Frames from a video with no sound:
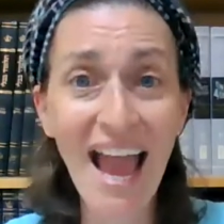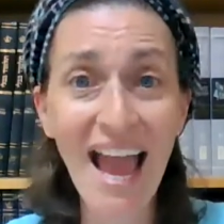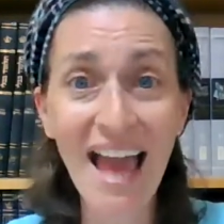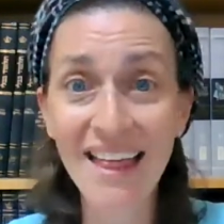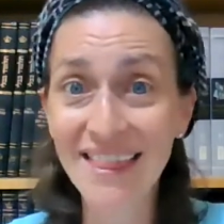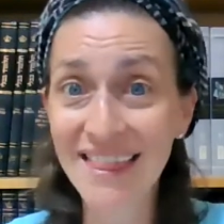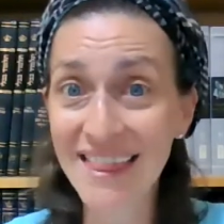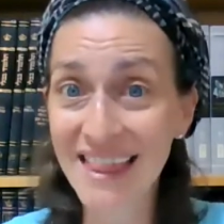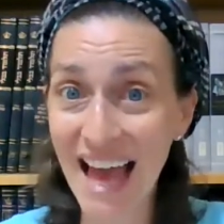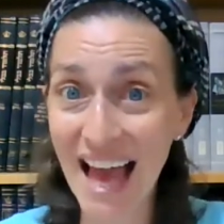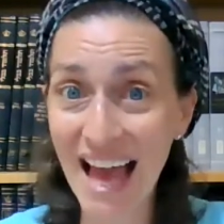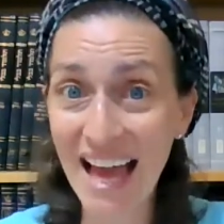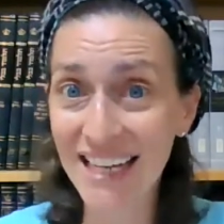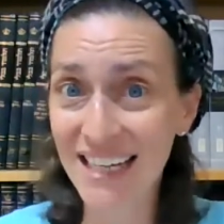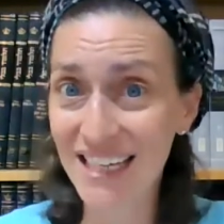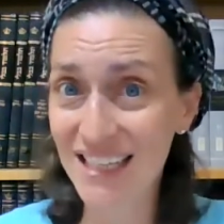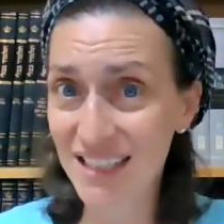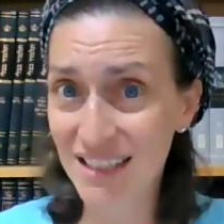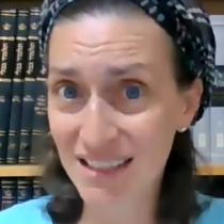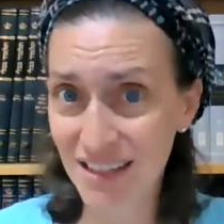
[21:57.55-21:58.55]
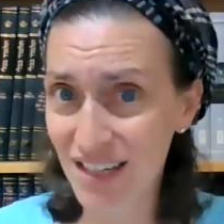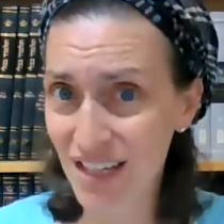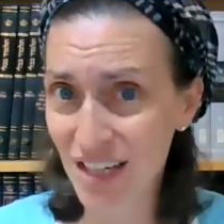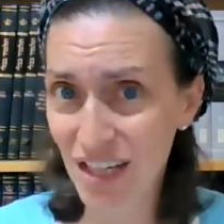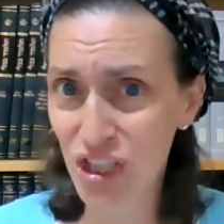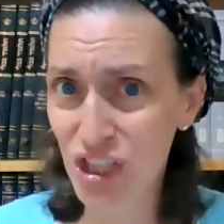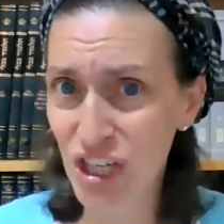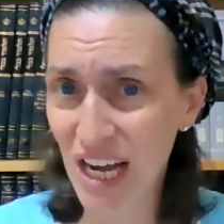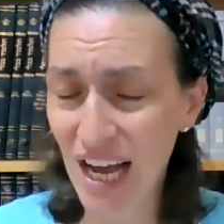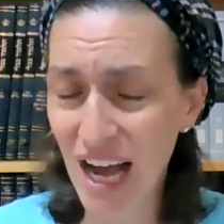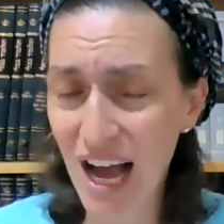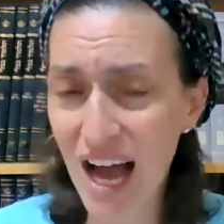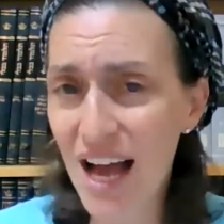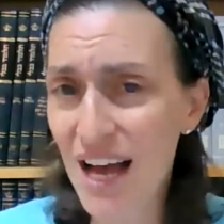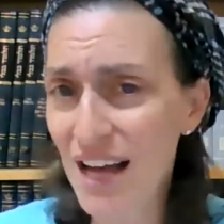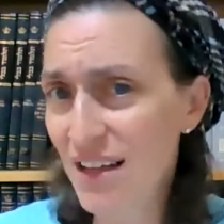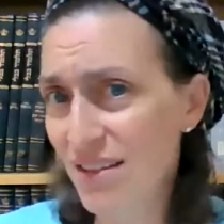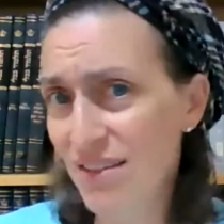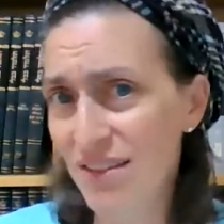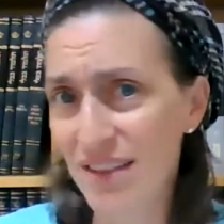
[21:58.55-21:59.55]
And that is Kshera,
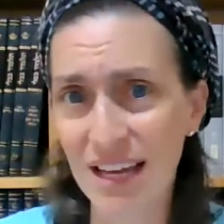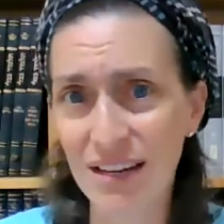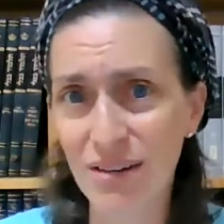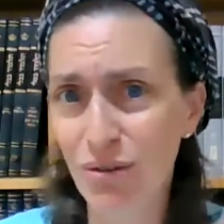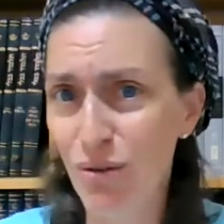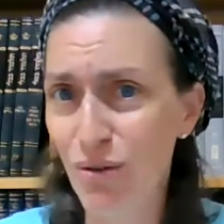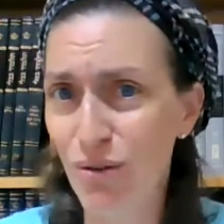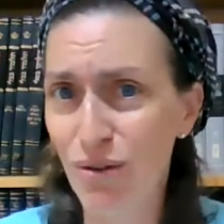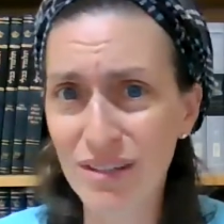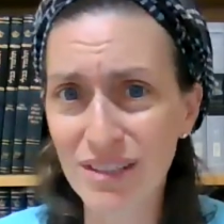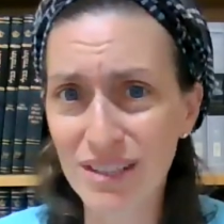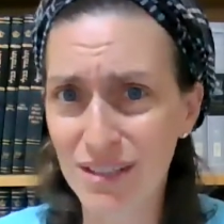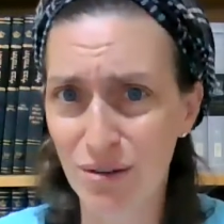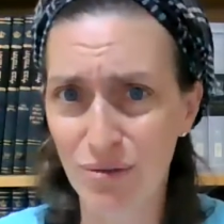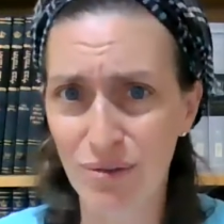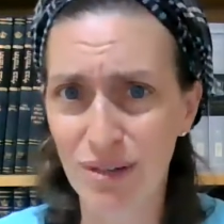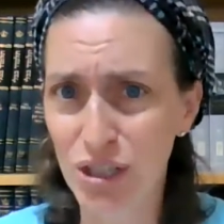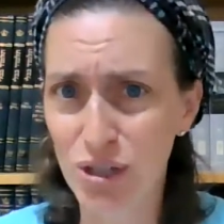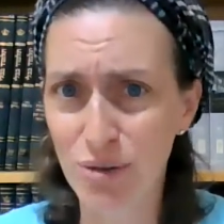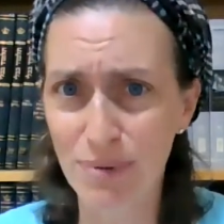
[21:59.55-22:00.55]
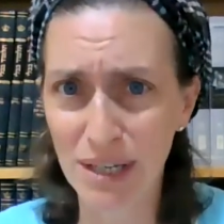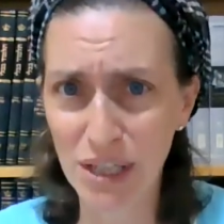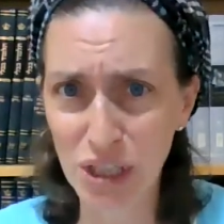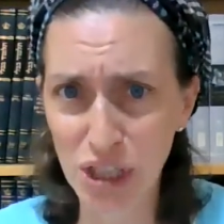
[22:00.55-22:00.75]
then also it should be